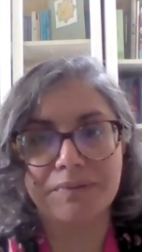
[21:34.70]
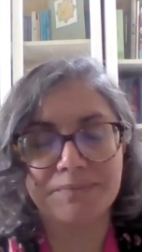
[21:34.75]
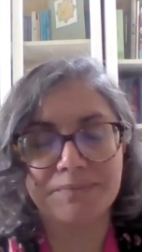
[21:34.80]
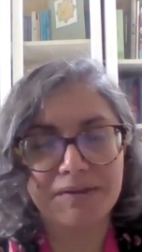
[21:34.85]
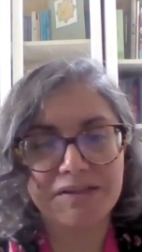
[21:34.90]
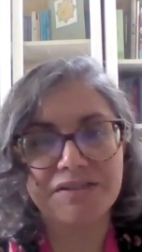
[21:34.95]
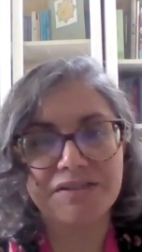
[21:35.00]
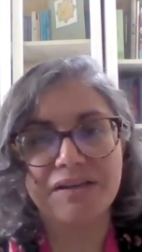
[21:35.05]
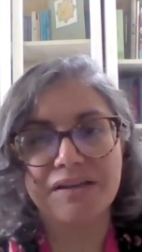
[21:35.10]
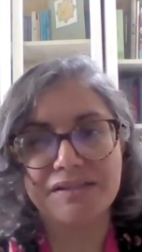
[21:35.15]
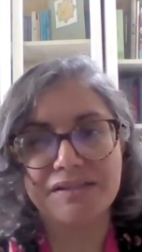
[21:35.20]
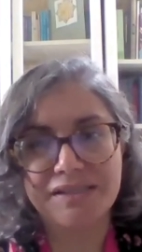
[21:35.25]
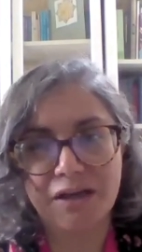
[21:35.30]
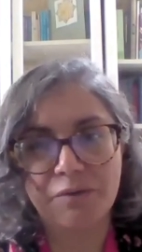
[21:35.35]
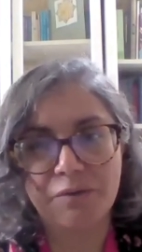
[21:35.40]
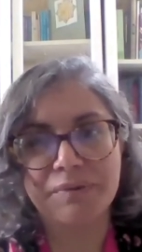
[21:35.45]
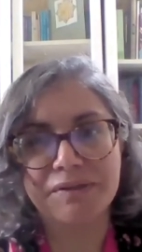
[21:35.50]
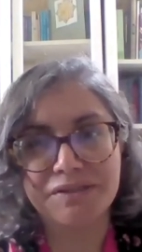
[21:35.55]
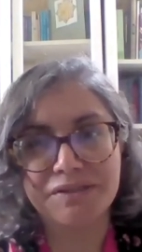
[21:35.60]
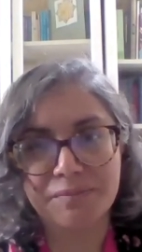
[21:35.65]
specialised
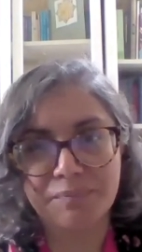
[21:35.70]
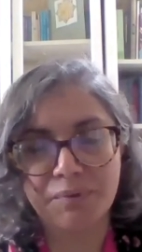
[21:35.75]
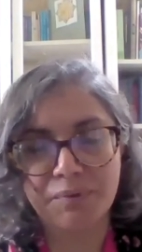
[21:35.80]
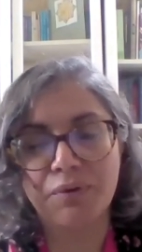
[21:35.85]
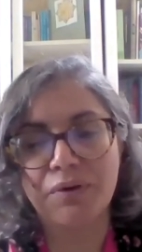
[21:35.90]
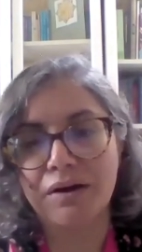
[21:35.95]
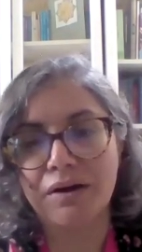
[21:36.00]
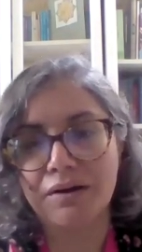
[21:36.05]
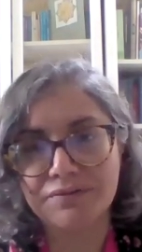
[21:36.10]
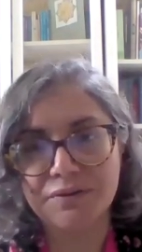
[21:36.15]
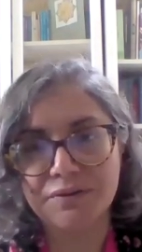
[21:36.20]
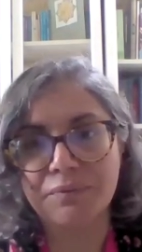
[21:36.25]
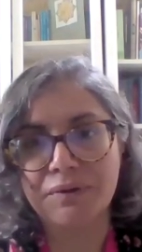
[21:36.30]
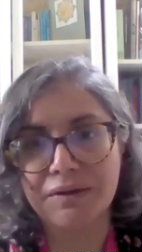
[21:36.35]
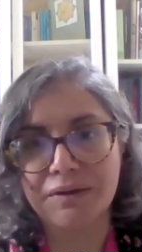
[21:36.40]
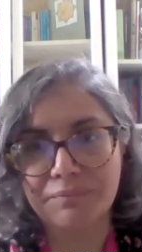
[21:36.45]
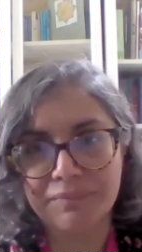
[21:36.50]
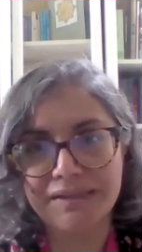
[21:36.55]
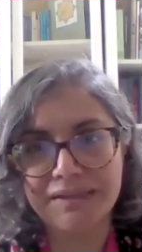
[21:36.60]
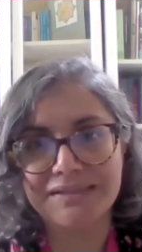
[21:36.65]
help and support after
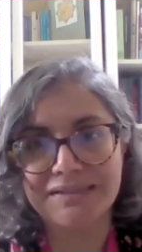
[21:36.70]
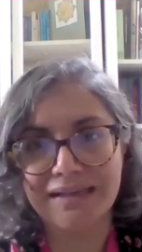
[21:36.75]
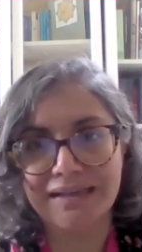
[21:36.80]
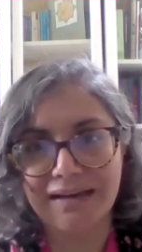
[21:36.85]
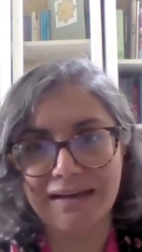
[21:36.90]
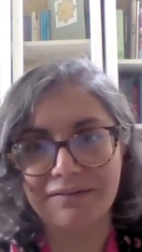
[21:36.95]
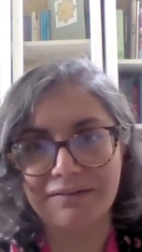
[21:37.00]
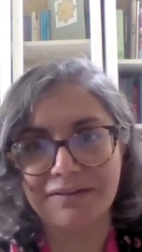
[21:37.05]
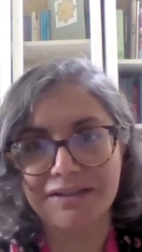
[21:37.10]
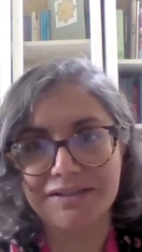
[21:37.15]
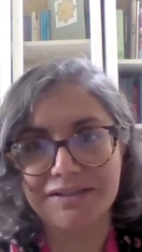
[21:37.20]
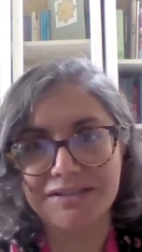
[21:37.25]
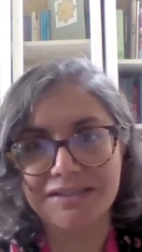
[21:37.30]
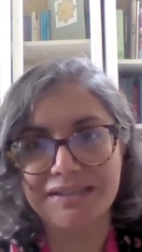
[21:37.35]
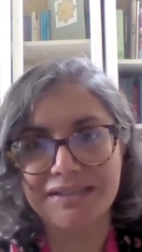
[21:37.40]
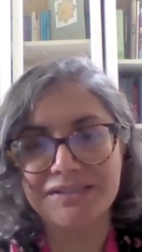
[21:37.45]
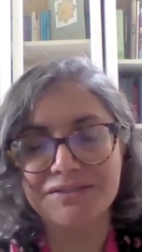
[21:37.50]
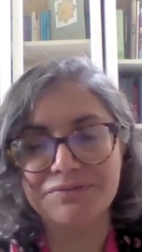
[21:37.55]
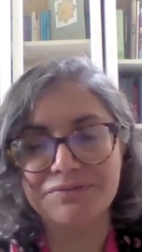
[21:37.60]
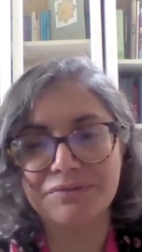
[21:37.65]
one miscarriage. It
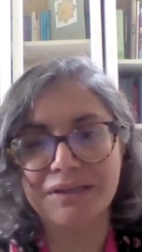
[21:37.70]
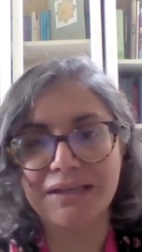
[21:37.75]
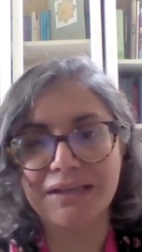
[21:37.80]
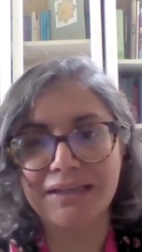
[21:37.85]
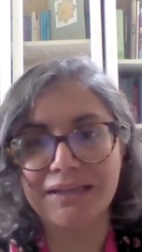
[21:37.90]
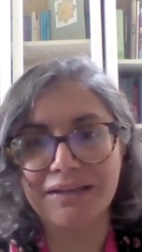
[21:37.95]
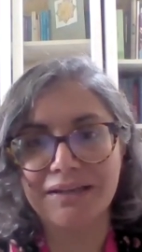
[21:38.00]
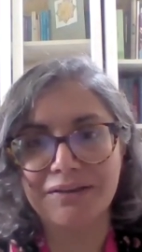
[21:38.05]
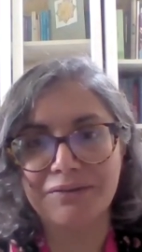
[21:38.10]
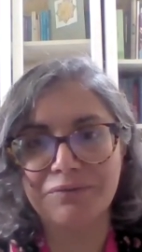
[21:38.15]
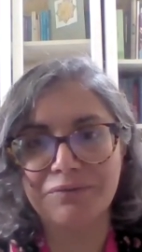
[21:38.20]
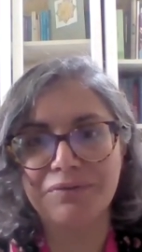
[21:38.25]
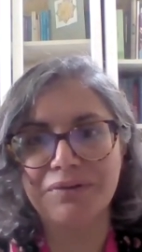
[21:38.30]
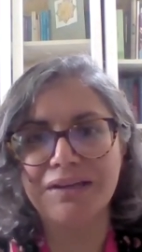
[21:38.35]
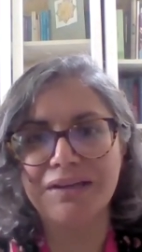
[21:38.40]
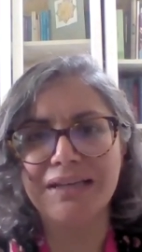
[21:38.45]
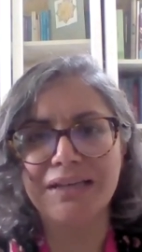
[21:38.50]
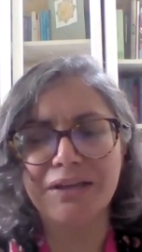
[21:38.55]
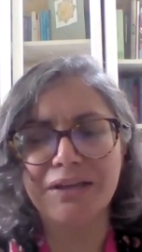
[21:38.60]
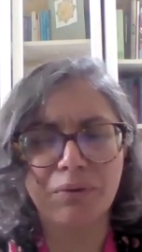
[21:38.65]
is really,
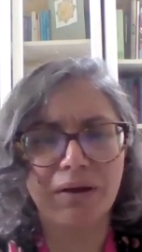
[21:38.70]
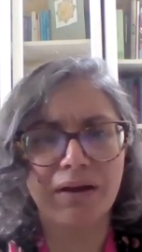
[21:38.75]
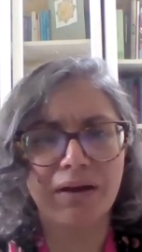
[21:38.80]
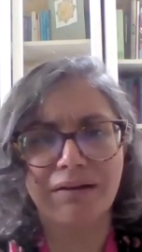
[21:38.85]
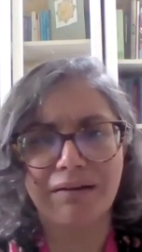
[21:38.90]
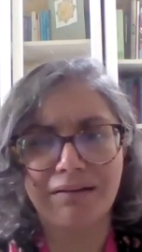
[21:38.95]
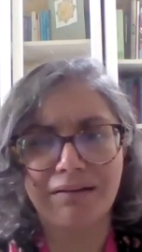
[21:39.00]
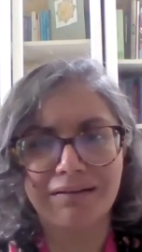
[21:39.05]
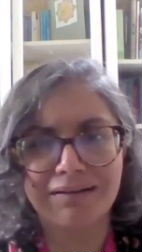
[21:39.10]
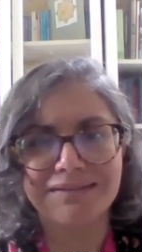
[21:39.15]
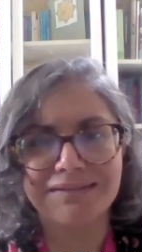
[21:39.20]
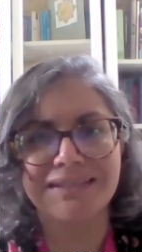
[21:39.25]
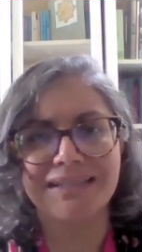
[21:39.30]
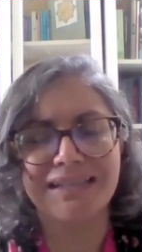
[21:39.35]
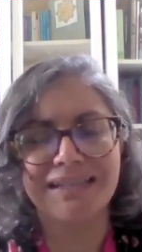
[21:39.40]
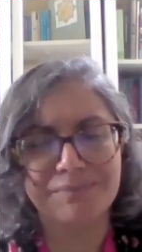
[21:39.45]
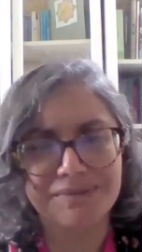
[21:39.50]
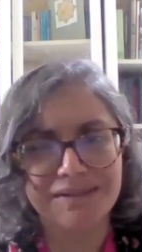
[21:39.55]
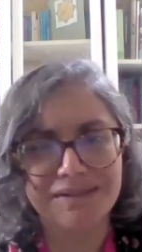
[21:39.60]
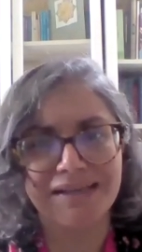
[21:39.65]
really quite hard to
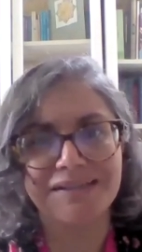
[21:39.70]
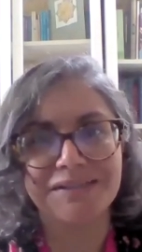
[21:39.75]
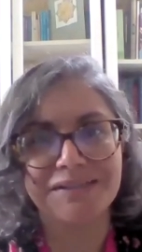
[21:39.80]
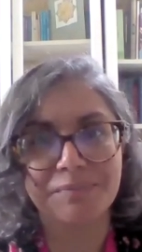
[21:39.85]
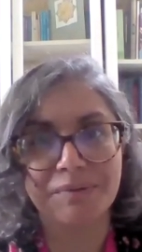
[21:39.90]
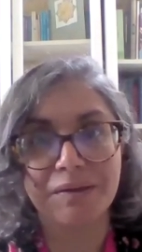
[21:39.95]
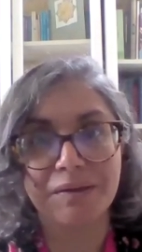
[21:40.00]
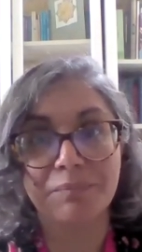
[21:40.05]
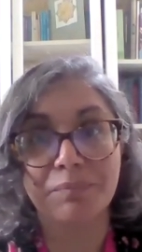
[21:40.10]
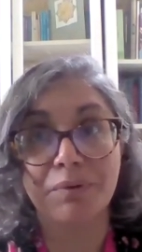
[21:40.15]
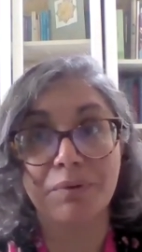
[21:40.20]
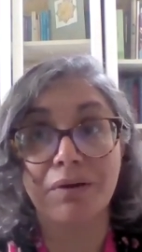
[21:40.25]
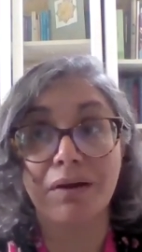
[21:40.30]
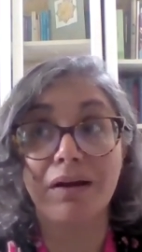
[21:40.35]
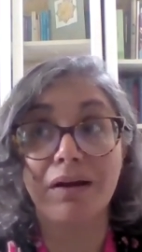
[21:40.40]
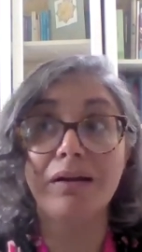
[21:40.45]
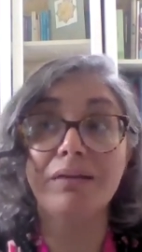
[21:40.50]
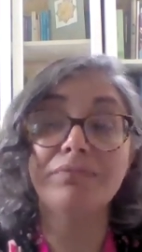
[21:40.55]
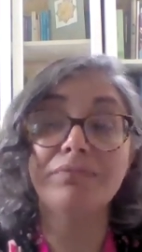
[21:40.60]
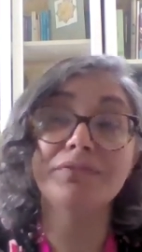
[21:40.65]
keep saying to people,
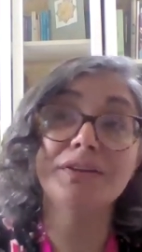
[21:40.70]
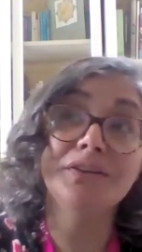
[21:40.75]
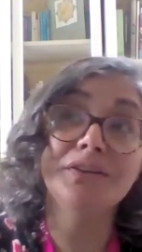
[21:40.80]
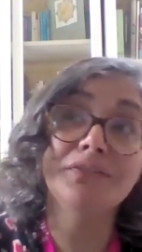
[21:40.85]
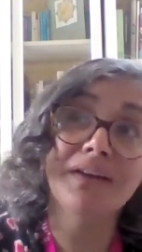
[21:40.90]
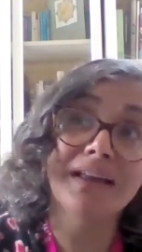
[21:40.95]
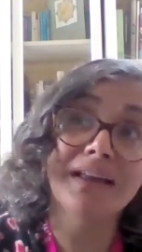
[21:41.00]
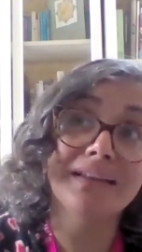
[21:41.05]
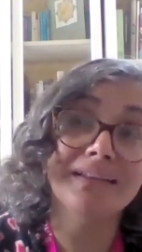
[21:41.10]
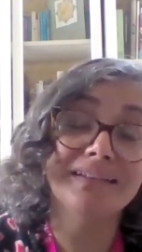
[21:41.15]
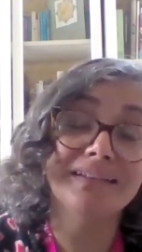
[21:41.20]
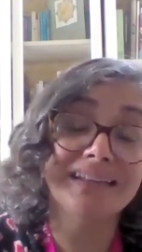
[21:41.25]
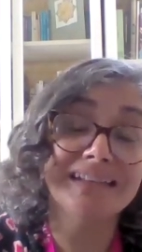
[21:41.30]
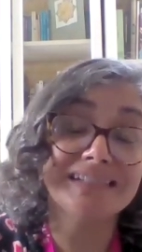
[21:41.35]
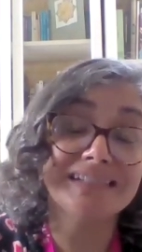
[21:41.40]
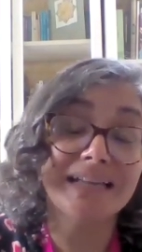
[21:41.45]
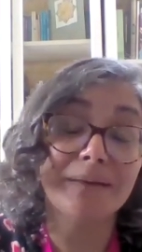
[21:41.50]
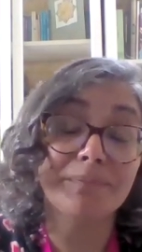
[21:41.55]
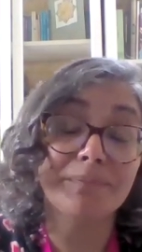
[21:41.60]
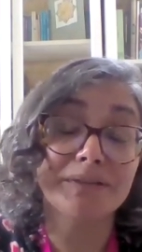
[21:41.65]
after you've had this
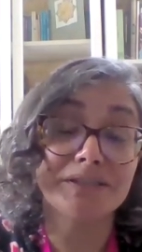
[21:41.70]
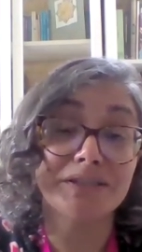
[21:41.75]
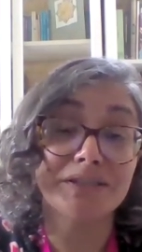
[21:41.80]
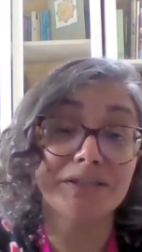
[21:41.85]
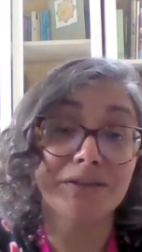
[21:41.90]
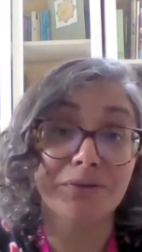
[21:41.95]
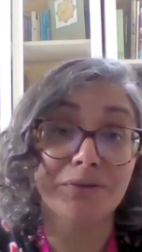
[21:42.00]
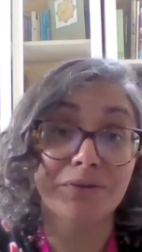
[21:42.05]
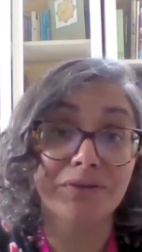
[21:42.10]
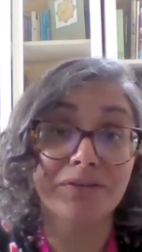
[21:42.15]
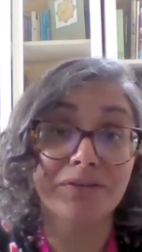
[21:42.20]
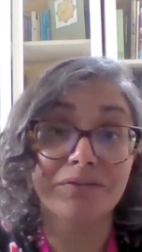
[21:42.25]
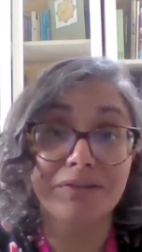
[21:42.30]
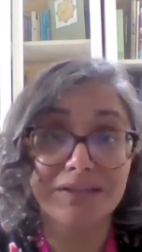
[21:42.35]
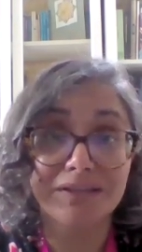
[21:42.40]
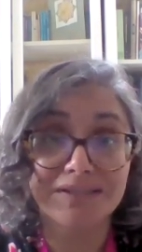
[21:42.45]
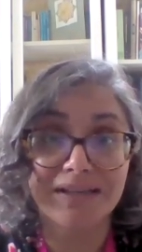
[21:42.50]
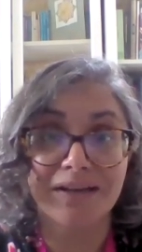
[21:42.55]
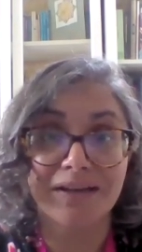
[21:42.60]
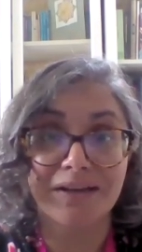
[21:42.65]
happen to you 3
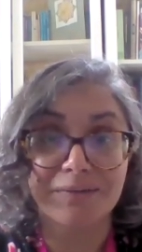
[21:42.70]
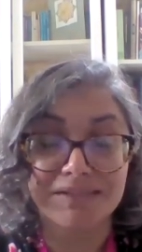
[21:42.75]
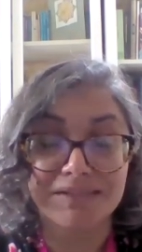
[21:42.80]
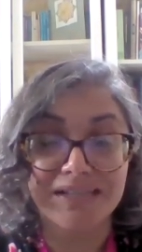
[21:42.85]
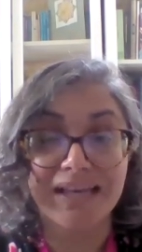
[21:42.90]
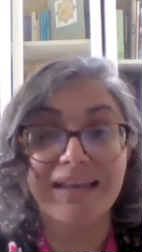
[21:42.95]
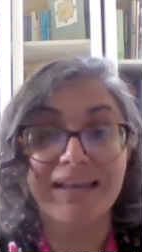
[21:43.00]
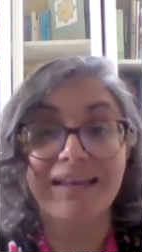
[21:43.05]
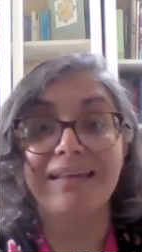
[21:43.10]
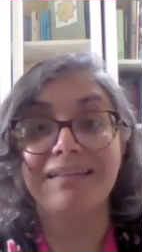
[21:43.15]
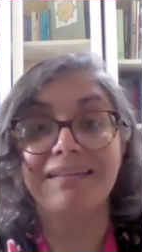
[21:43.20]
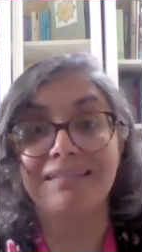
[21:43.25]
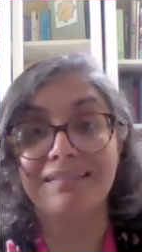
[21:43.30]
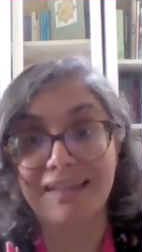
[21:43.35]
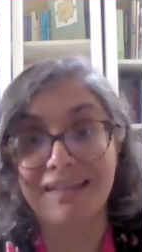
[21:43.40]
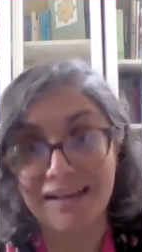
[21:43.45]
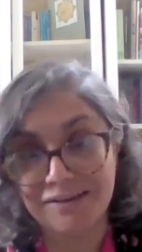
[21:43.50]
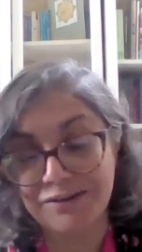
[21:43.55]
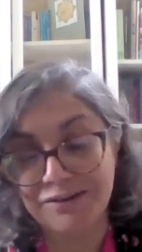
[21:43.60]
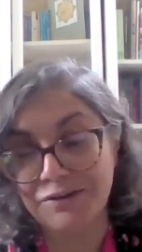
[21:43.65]
times,
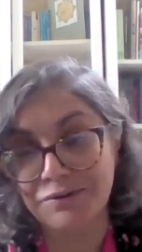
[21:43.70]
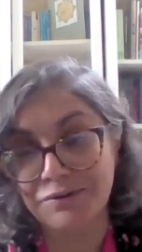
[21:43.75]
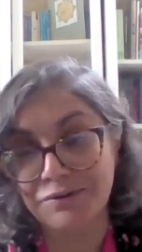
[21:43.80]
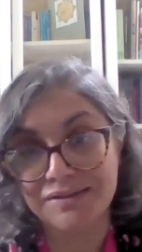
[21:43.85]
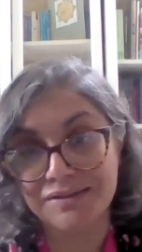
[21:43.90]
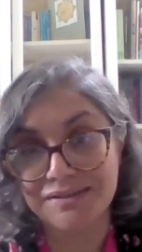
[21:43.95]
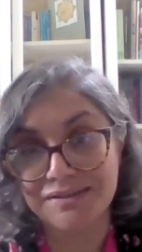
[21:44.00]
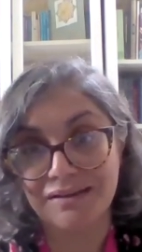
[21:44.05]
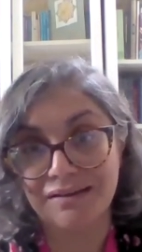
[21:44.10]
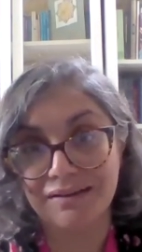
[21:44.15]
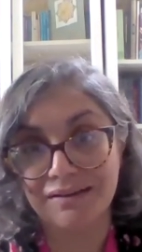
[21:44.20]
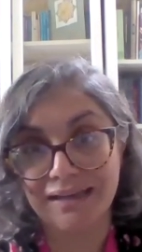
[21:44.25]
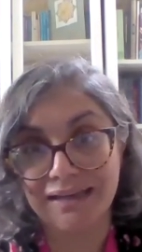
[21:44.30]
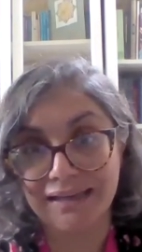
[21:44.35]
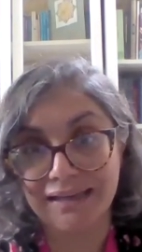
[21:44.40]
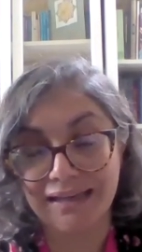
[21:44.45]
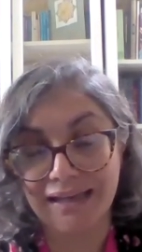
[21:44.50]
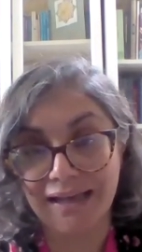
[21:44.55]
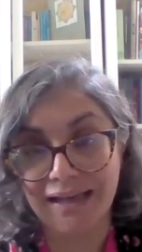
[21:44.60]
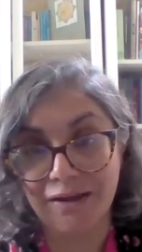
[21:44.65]
then you can start
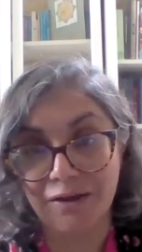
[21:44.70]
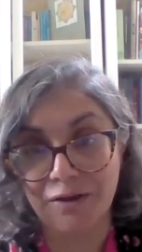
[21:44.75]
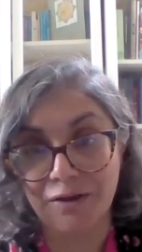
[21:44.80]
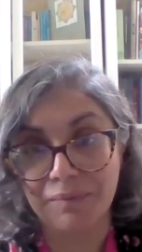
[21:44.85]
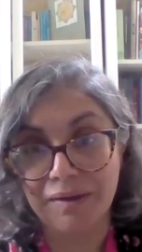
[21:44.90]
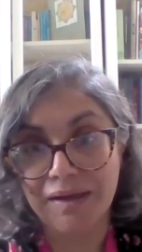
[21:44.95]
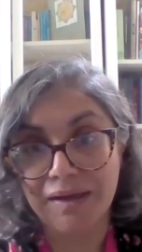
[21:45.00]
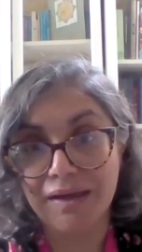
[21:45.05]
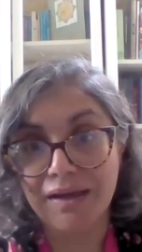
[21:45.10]
getting help.